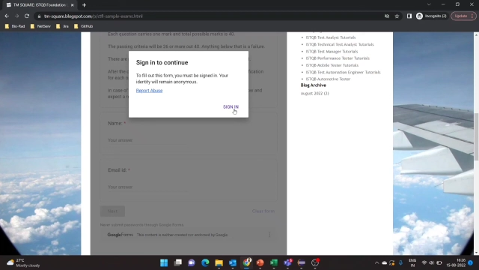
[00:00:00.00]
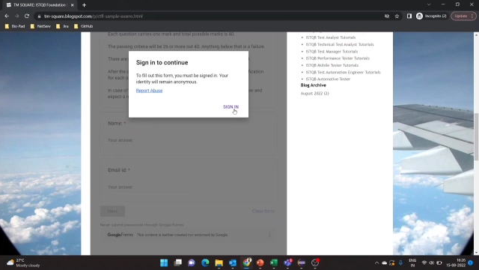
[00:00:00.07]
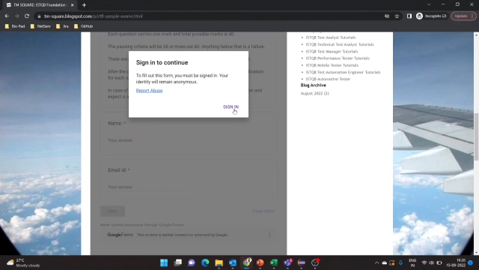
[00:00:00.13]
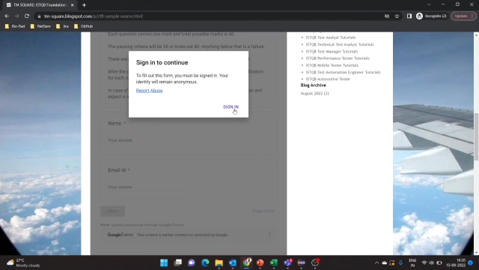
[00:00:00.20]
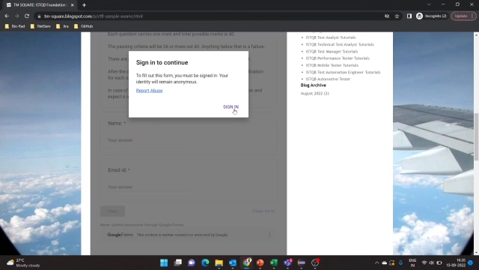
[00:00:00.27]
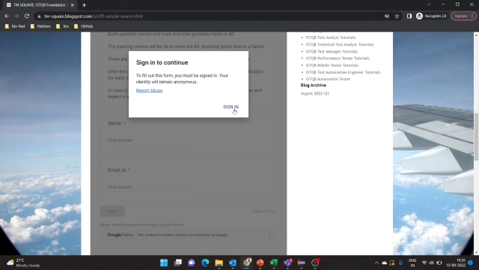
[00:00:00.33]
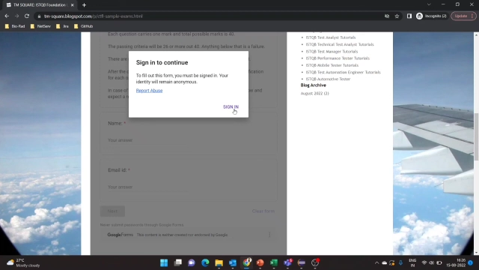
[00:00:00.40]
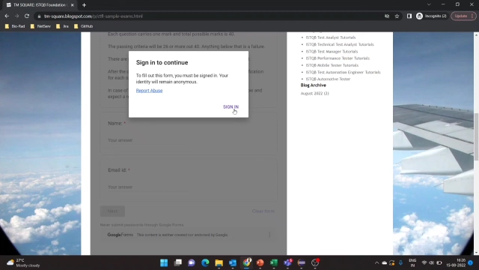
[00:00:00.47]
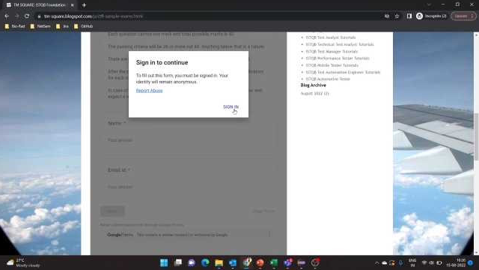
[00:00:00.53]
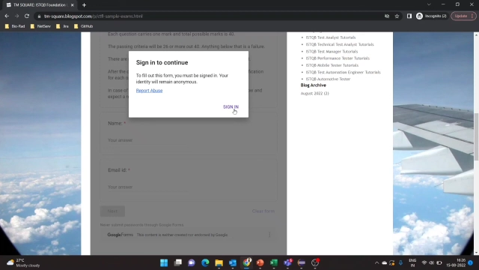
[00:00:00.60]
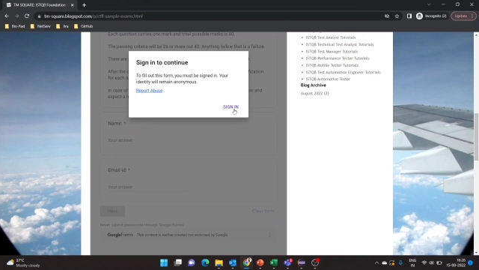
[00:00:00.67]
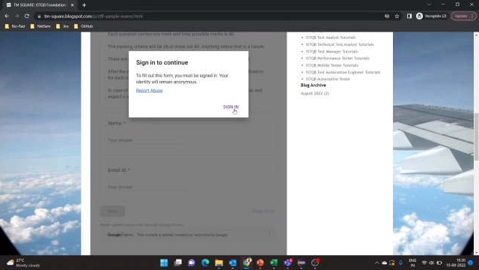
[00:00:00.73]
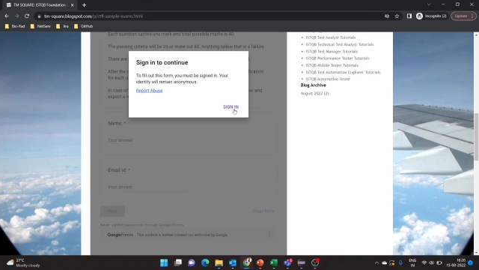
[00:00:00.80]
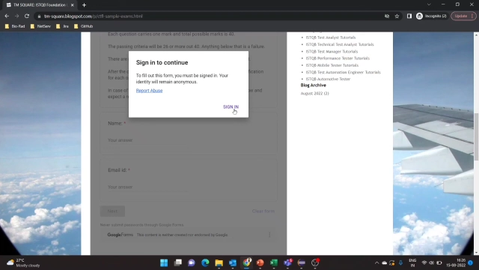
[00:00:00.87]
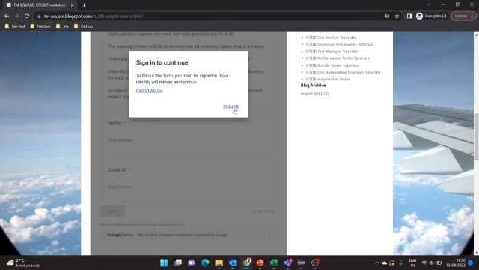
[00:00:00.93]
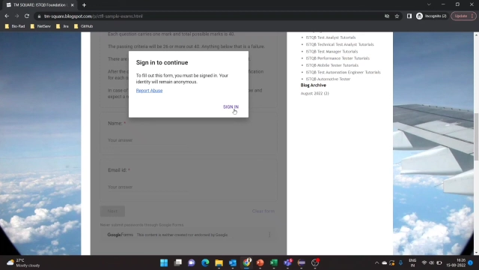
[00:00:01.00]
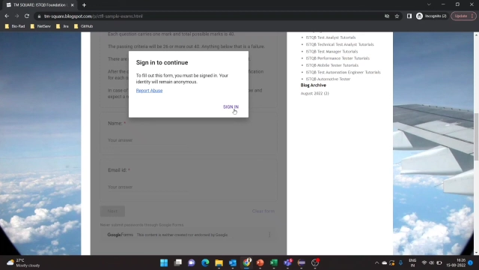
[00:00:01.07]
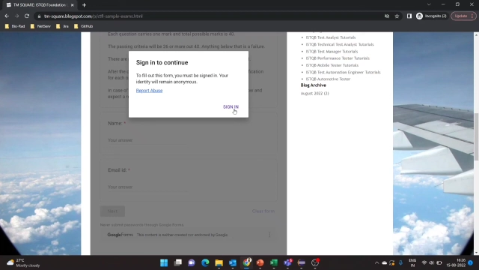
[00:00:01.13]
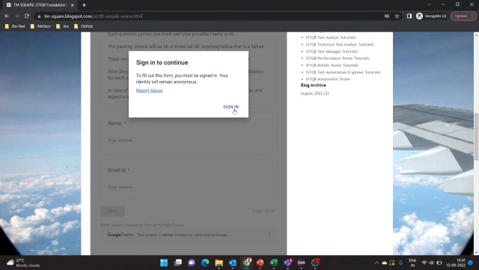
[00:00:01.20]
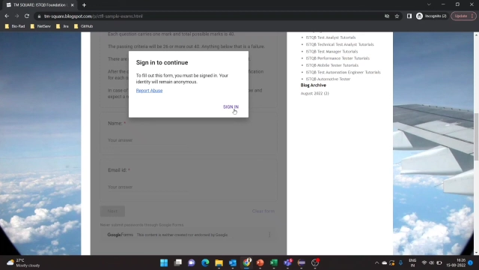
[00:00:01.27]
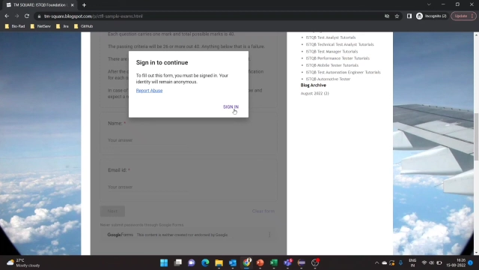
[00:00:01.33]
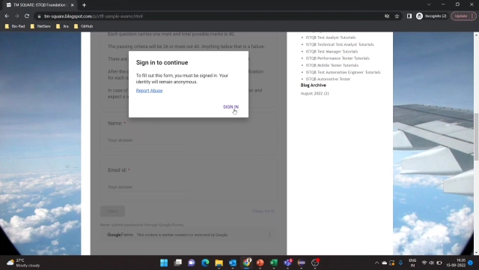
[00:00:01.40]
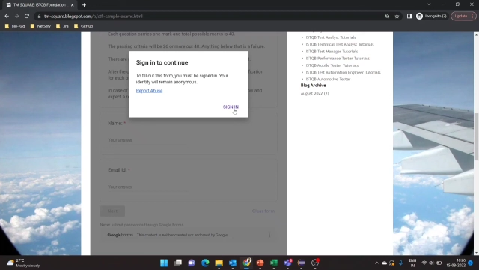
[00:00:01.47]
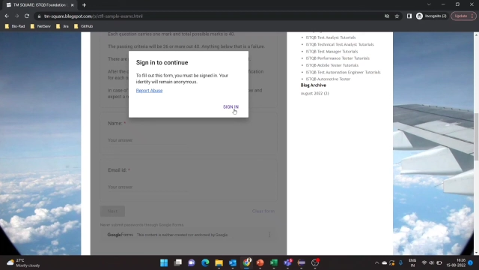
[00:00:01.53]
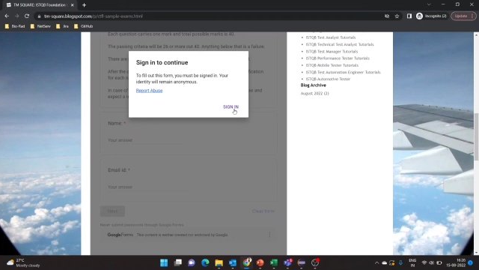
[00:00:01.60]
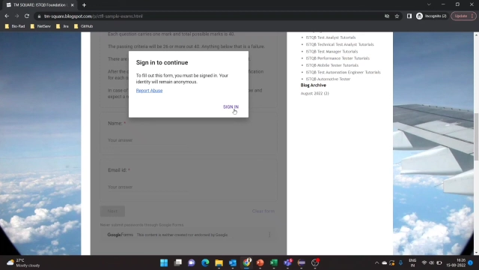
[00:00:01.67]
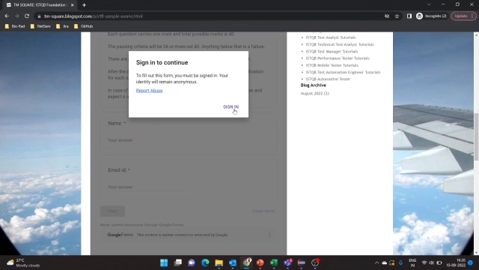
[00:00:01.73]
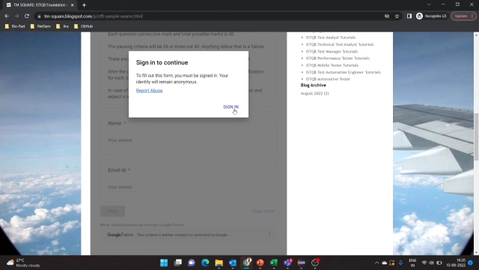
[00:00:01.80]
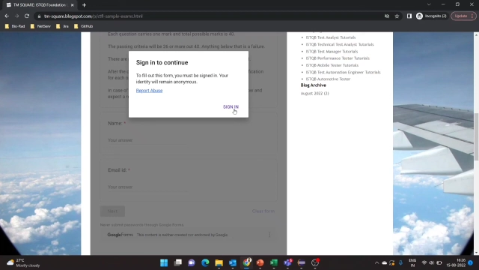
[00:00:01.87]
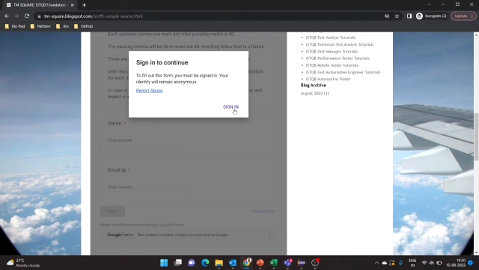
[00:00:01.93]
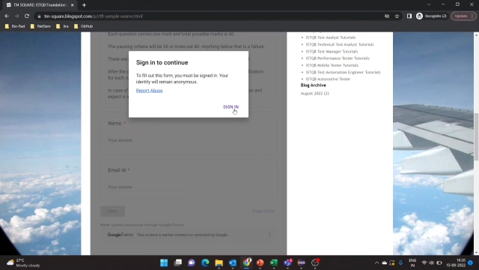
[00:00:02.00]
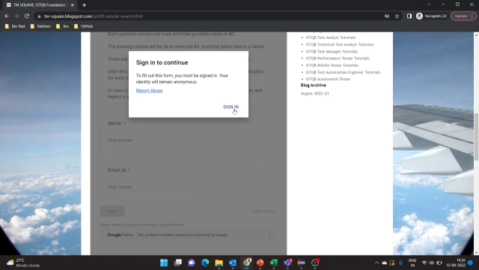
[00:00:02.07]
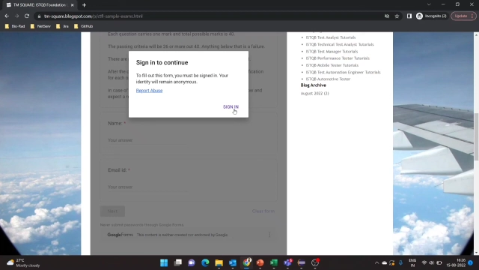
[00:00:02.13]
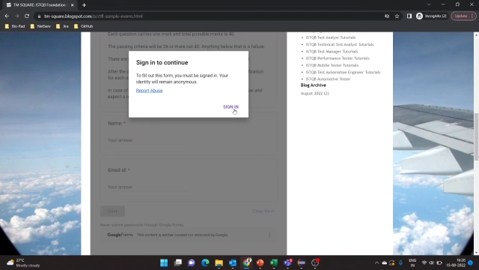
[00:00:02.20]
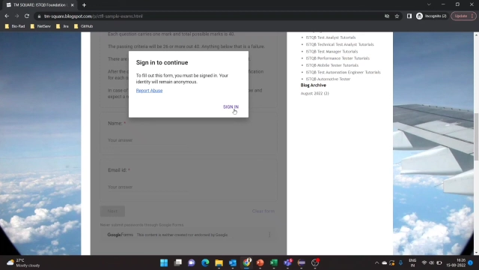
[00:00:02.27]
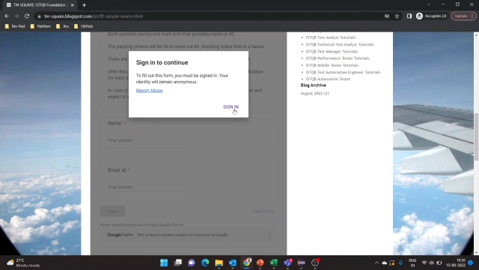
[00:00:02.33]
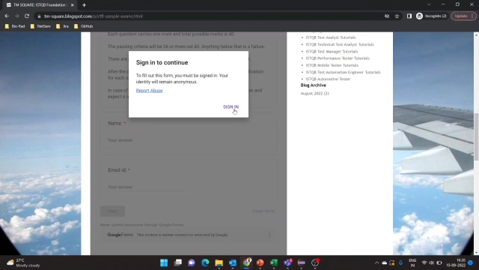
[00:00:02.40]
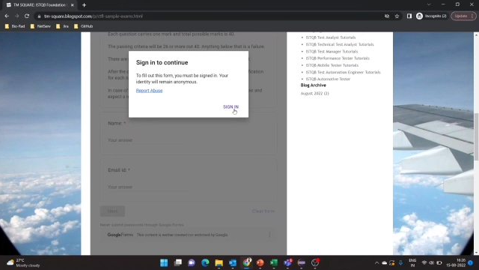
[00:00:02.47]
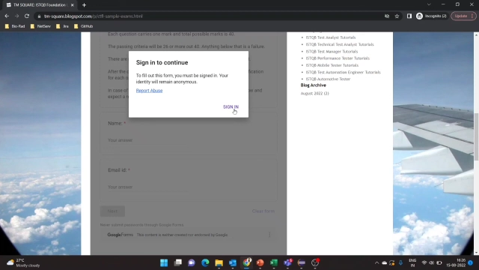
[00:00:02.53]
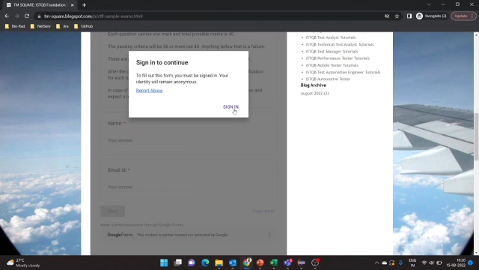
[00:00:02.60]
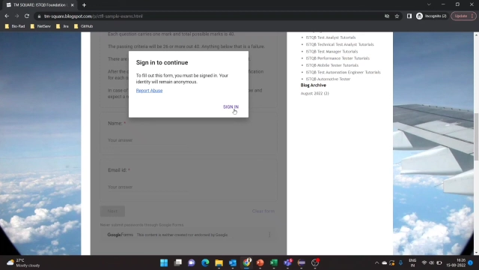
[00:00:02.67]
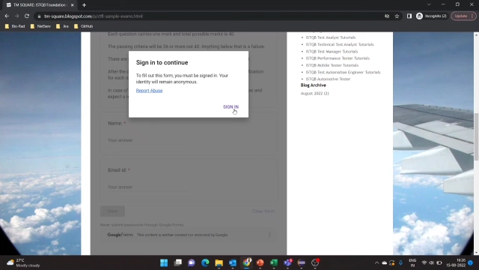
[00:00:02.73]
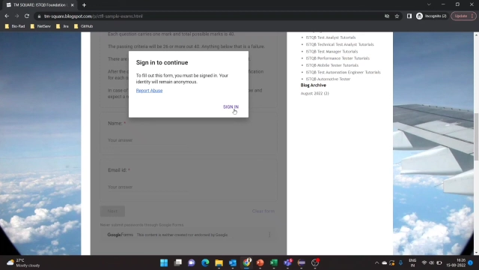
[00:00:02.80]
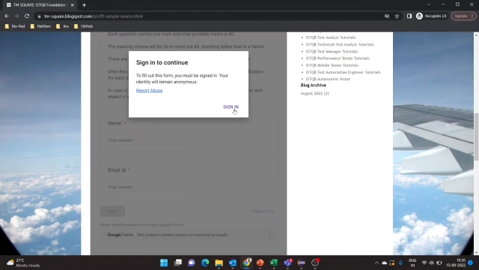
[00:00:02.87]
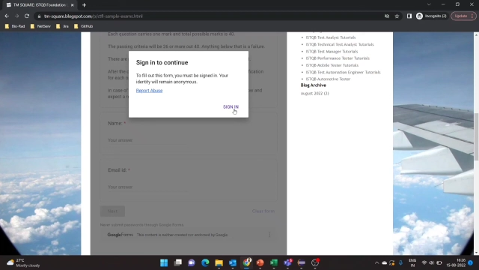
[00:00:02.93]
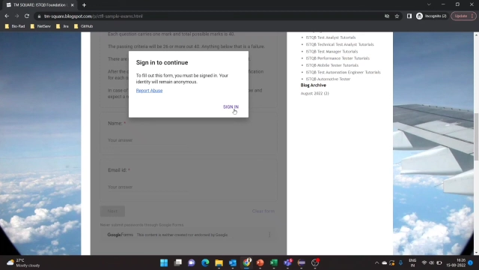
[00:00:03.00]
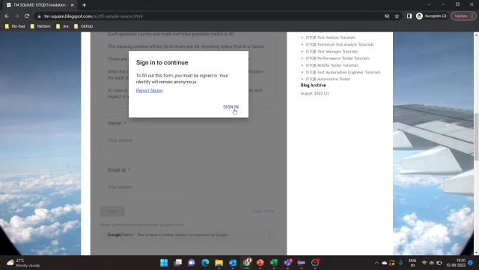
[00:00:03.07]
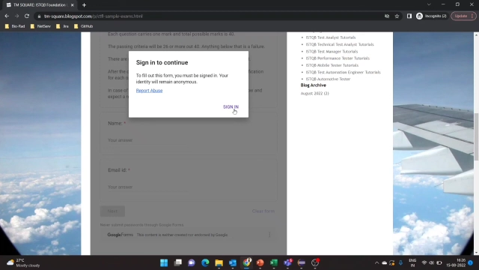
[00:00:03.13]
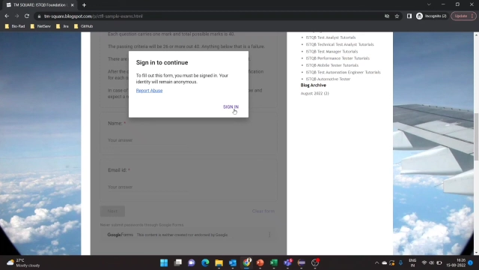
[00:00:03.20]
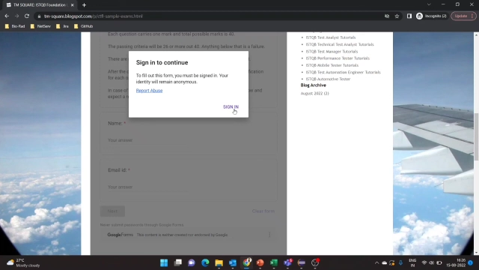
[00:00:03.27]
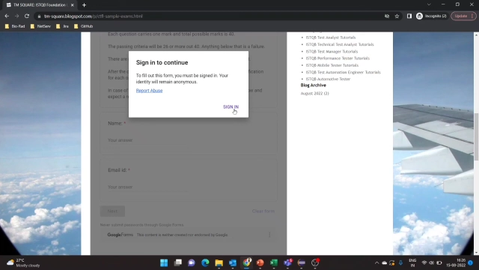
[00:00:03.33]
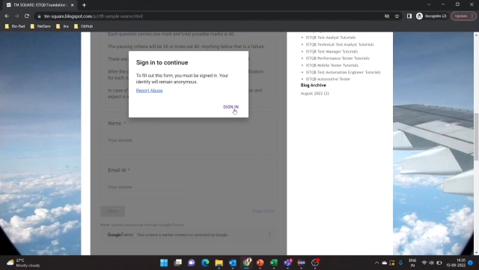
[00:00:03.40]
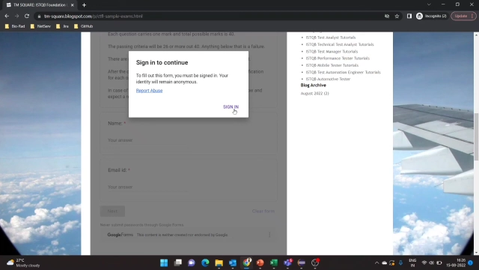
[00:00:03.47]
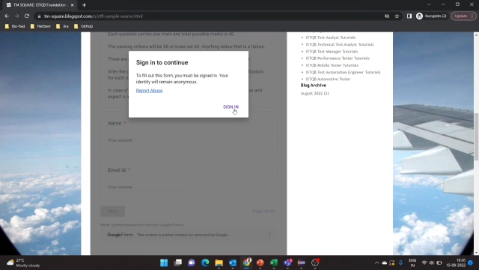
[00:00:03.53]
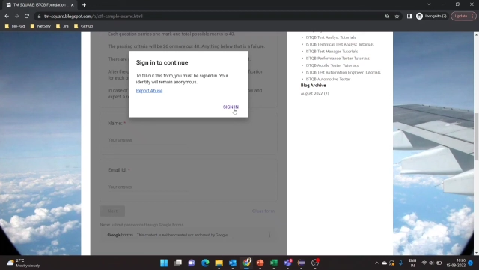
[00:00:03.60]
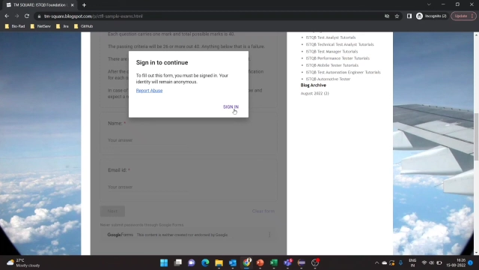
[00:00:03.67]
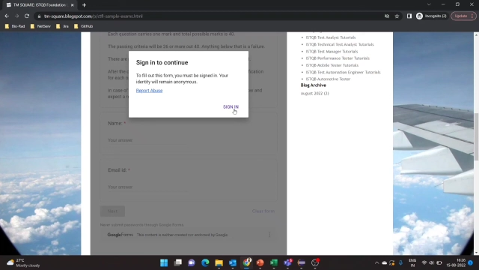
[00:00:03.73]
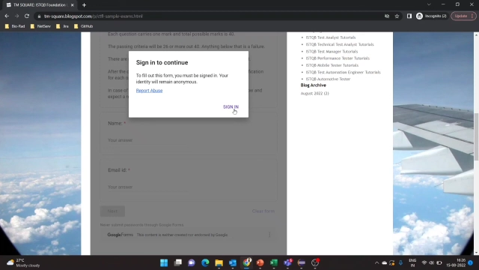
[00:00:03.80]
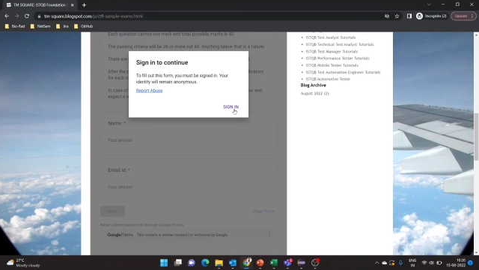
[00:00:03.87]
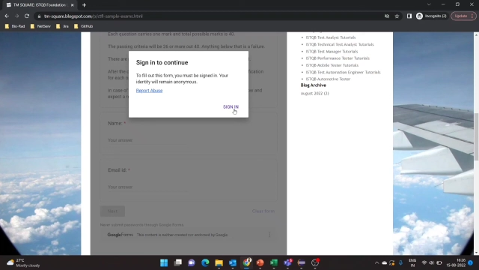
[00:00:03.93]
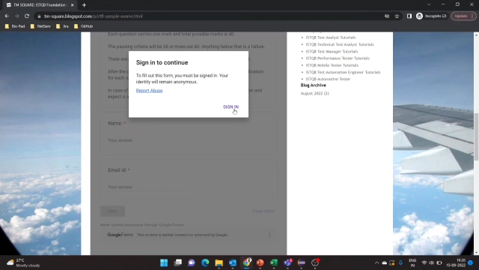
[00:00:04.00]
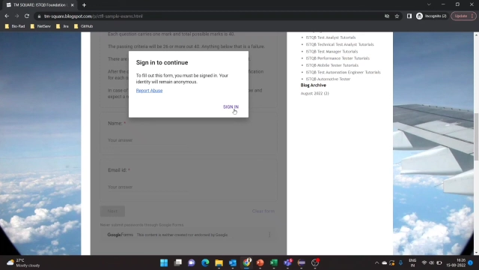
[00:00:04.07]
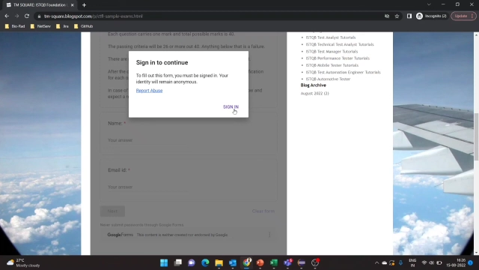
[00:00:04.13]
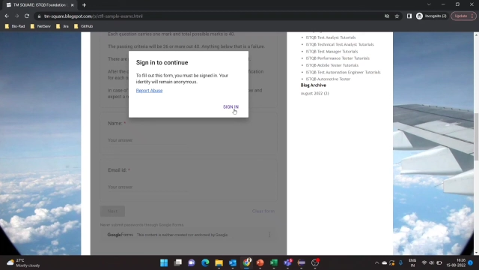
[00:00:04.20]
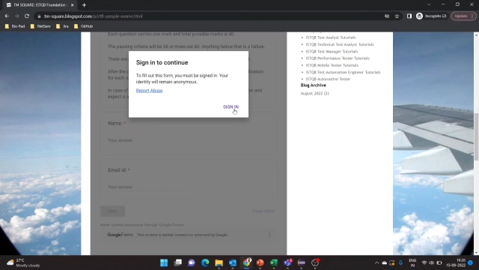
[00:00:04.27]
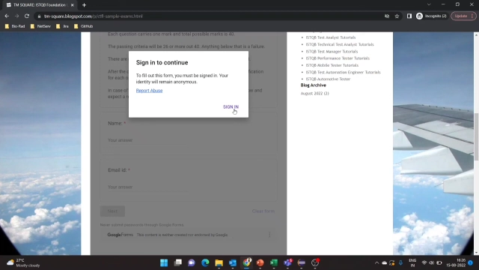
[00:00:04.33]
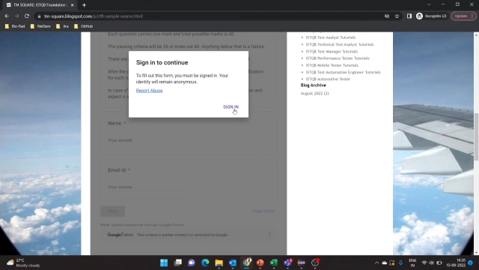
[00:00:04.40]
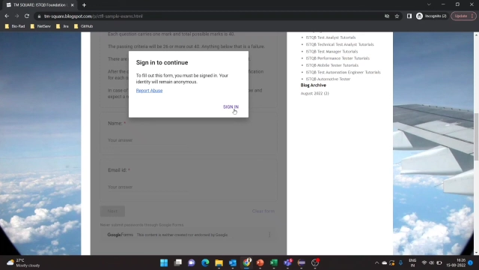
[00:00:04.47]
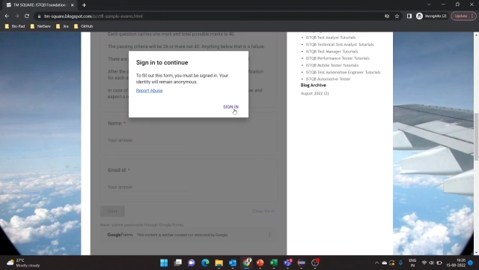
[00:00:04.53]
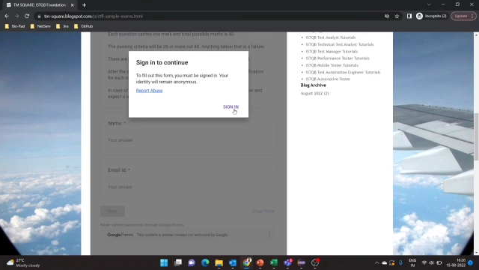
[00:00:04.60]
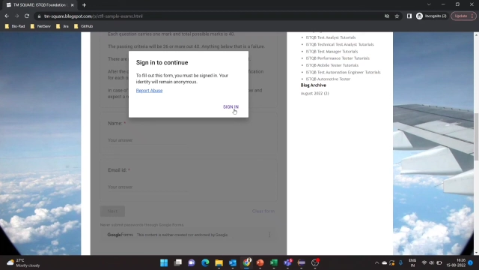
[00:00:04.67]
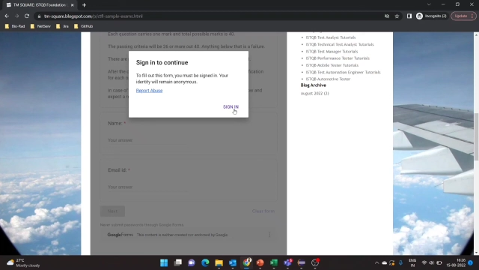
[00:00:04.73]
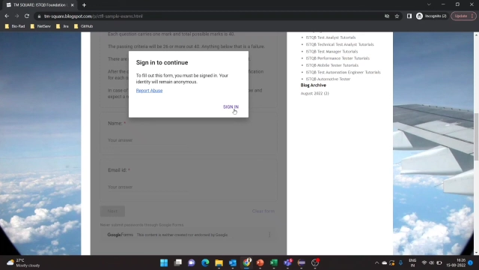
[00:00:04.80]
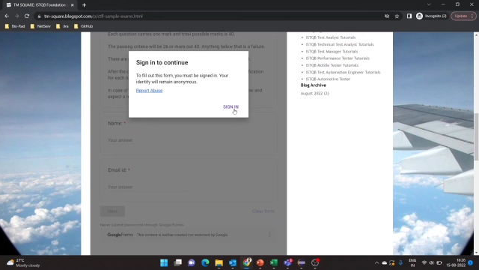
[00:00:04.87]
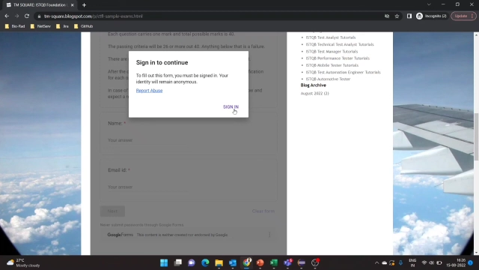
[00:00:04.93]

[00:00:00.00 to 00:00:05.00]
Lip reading: No face is visible, so there are no lips to read.